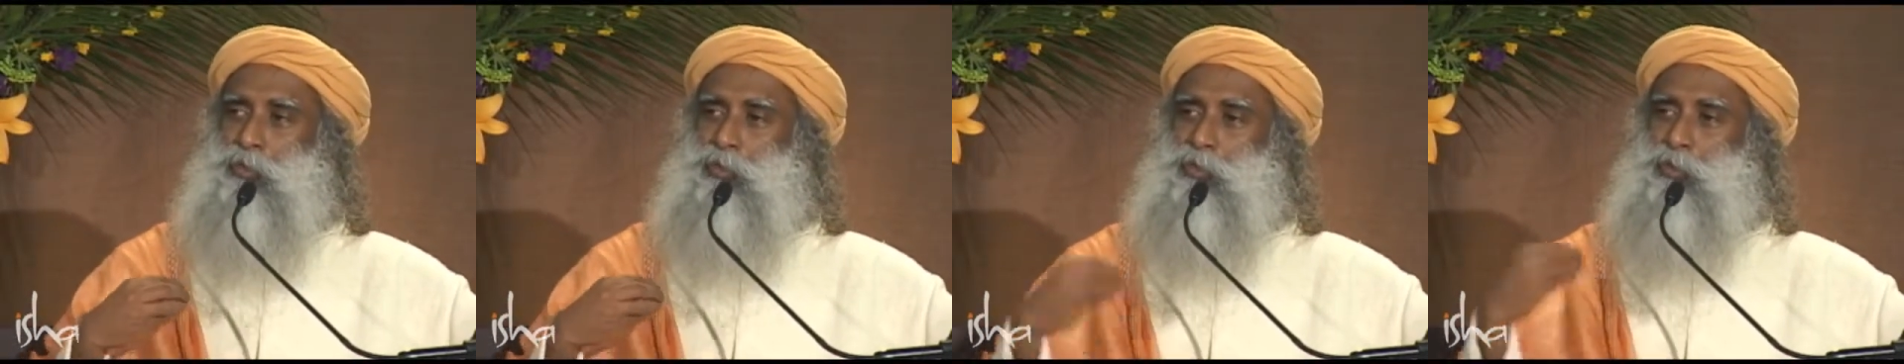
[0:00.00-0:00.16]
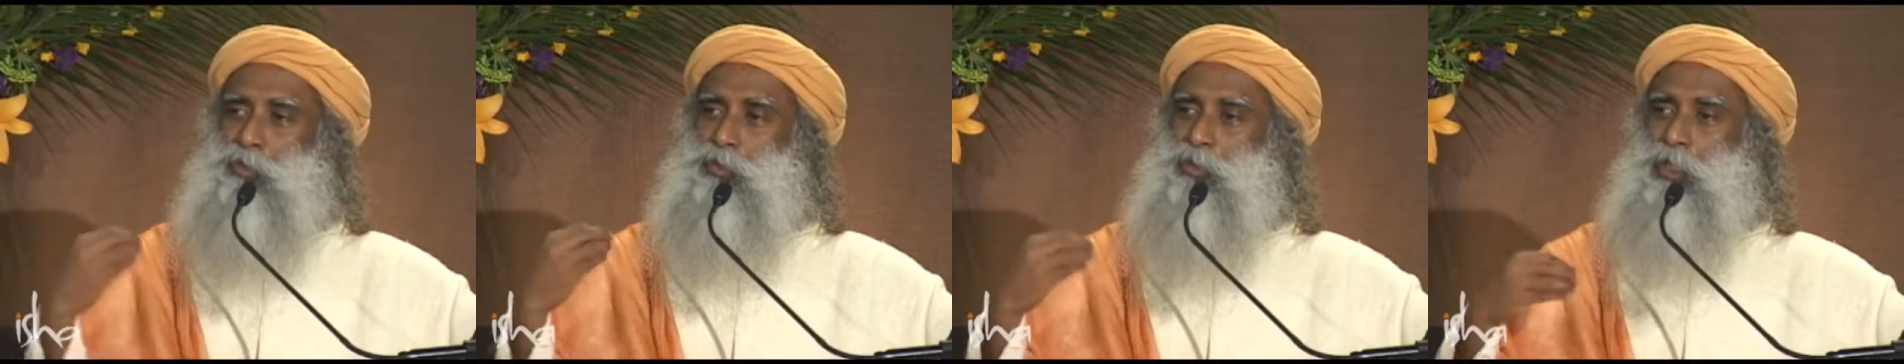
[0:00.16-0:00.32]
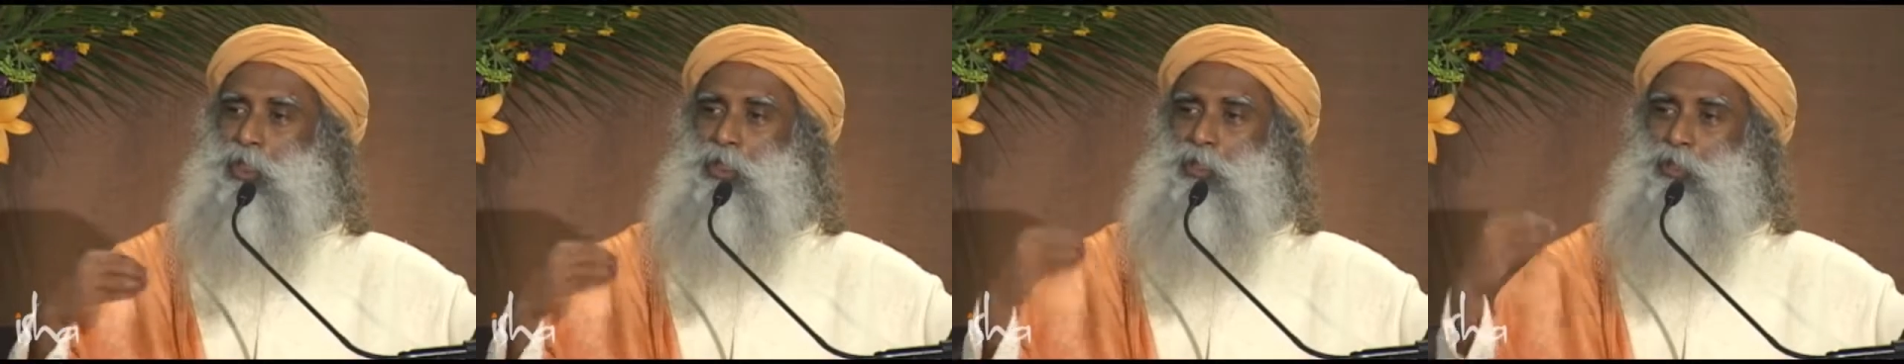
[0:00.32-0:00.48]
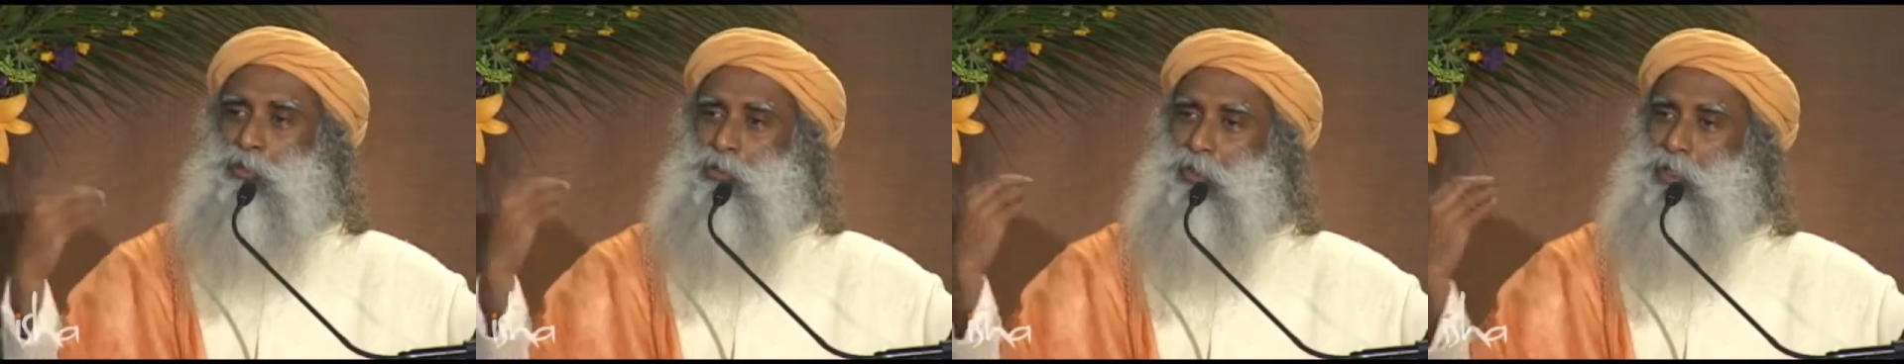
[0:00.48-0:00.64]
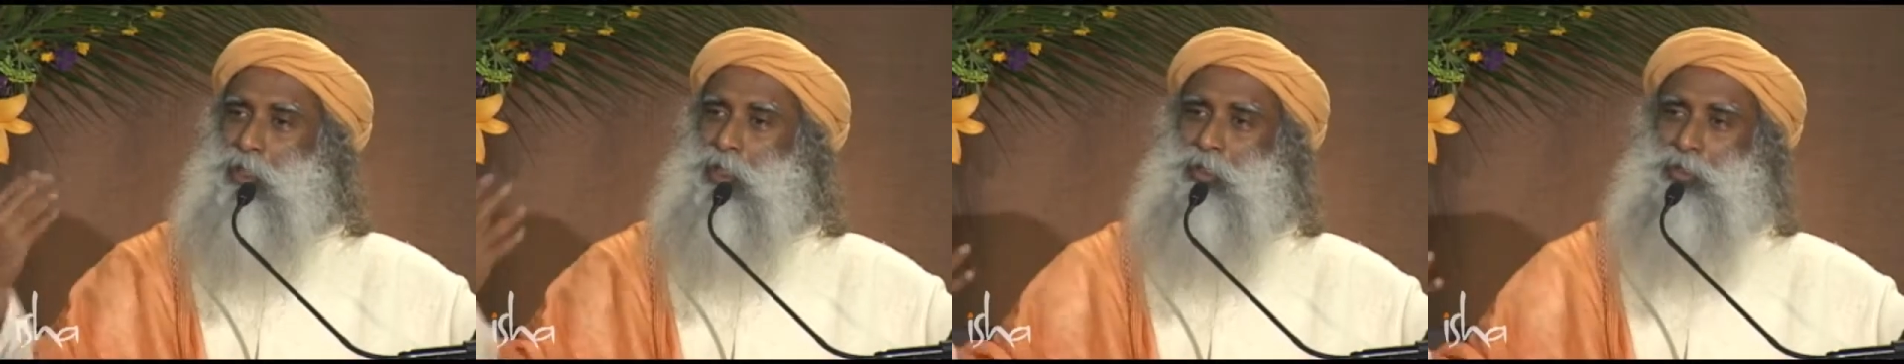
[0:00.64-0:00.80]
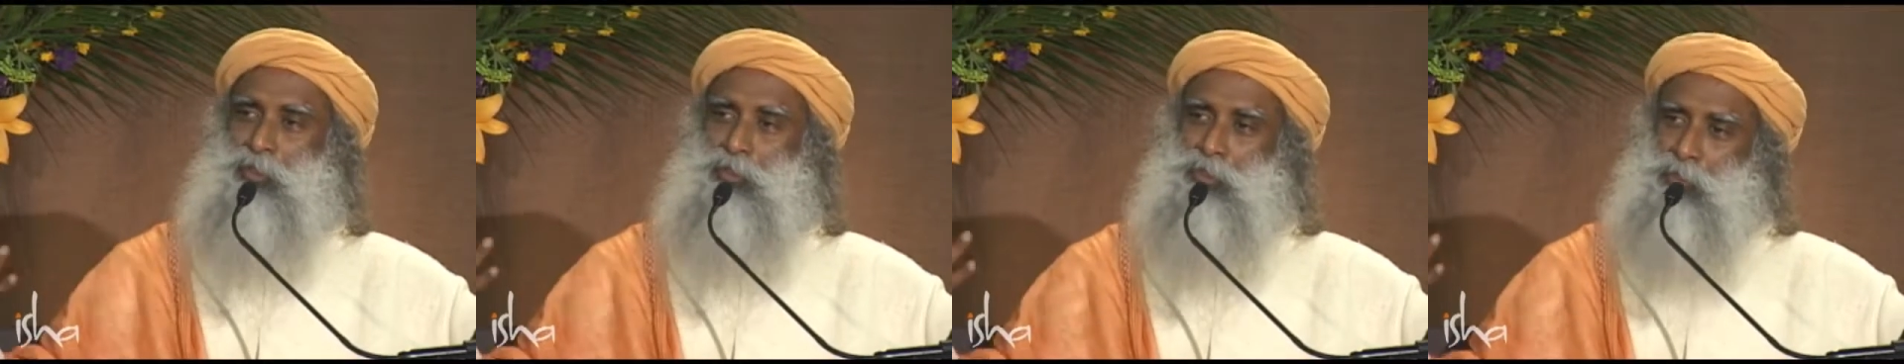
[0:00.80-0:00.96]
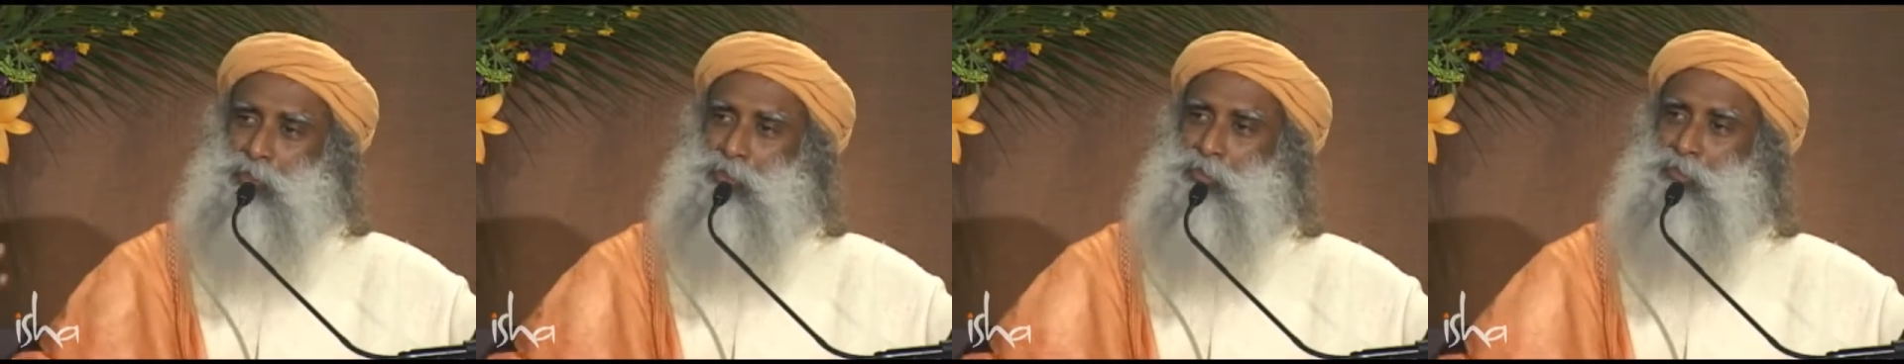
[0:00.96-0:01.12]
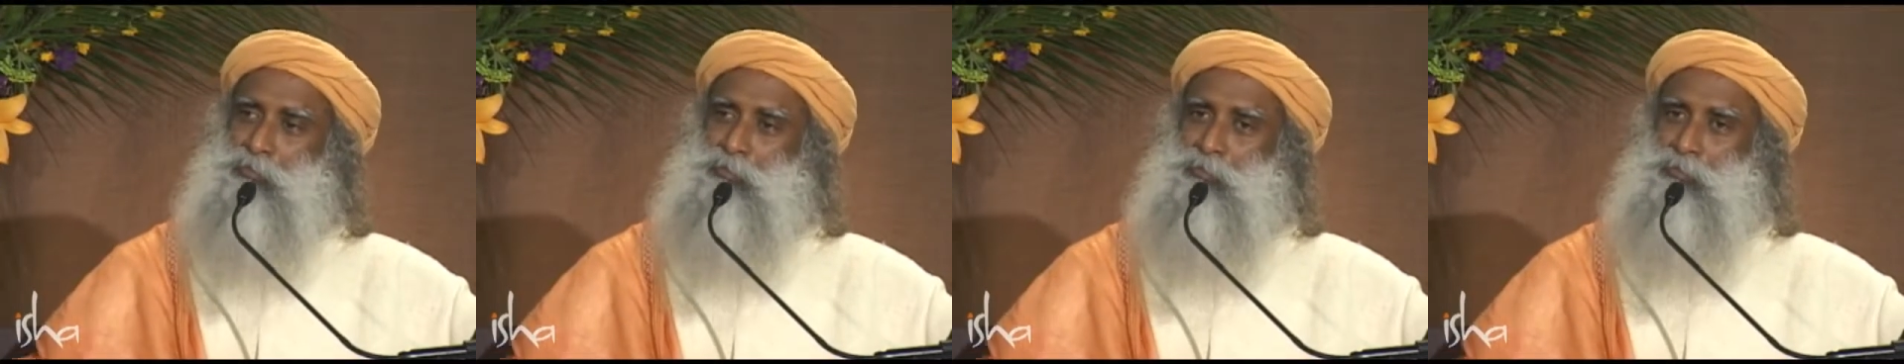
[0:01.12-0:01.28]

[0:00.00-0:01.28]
to tell you that?